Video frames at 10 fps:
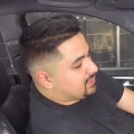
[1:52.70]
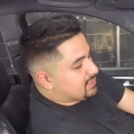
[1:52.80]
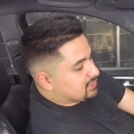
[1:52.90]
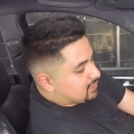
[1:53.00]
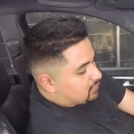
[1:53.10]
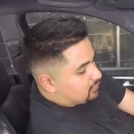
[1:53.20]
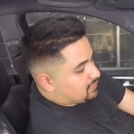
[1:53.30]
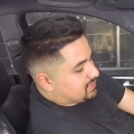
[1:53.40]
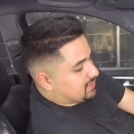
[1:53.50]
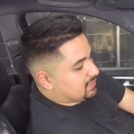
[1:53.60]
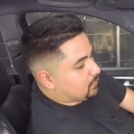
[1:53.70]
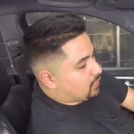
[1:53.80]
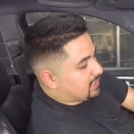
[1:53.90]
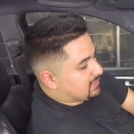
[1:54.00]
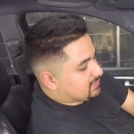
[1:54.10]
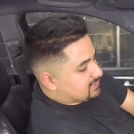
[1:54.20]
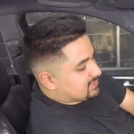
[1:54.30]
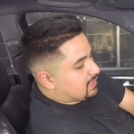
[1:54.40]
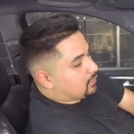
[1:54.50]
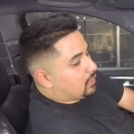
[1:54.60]
the internals, and then we'll get into
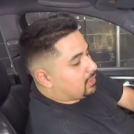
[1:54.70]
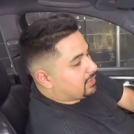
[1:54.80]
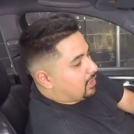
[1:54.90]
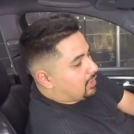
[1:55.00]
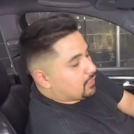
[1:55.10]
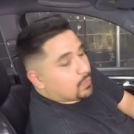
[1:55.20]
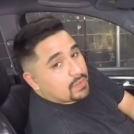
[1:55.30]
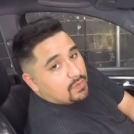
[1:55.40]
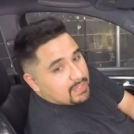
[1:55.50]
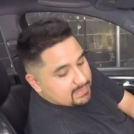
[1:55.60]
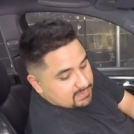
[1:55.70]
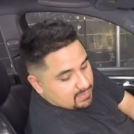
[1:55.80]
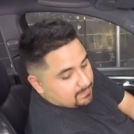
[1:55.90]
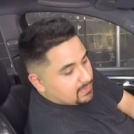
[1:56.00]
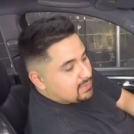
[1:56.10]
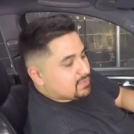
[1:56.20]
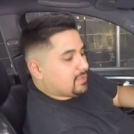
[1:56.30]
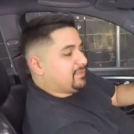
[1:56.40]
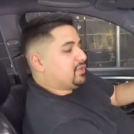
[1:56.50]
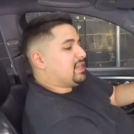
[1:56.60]
sound quality, audio, and all that stuff.
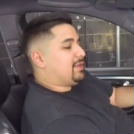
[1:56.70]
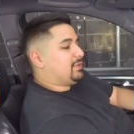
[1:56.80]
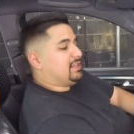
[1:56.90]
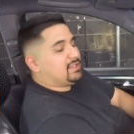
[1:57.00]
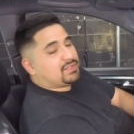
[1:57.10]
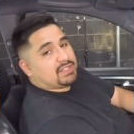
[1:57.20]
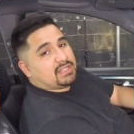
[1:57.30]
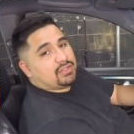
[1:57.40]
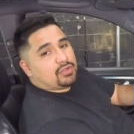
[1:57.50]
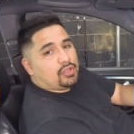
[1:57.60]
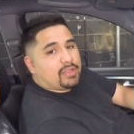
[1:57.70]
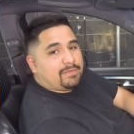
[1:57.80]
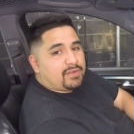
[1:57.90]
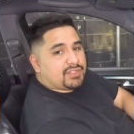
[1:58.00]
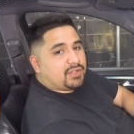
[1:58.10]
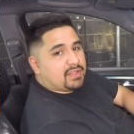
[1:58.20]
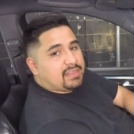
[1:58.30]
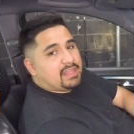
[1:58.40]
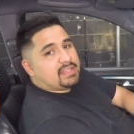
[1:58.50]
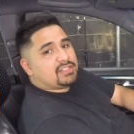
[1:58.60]
So if you're not really interested, you're looking for a certain
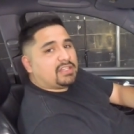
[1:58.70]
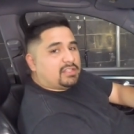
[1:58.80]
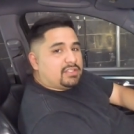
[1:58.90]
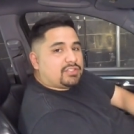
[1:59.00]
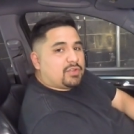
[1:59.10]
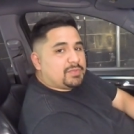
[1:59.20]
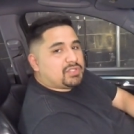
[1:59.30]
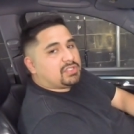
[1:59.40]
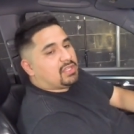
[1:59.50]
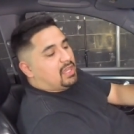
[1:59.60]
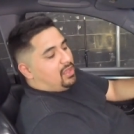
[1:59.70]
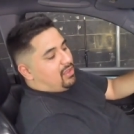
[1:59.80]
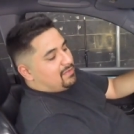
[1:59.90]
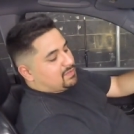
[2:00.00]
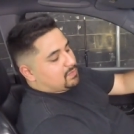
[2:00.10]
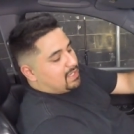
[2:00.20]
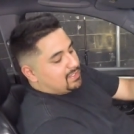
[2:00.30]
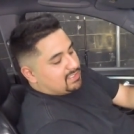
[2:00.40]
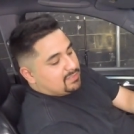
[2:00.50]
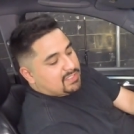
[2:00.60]
thing, check the description. I have some
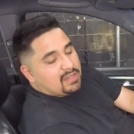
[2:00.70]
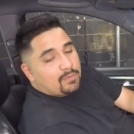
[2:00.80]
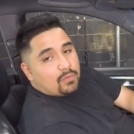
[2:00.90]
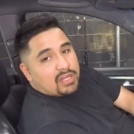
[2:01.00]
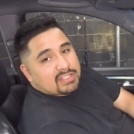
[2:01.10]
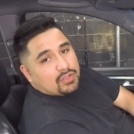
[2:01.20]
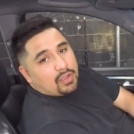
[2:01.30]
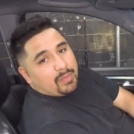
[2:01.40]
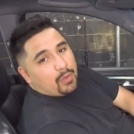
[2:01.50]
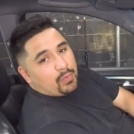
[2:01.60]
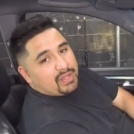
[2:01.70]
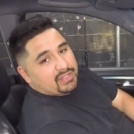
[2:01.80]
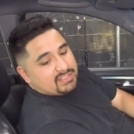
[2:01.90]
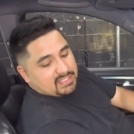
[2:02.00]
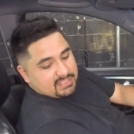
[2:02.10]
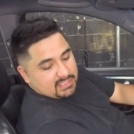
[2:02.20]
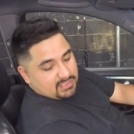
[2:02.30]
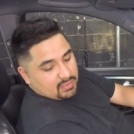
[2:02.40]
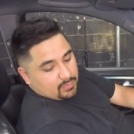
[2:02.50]
timestamps kind of what I talk about when, because this is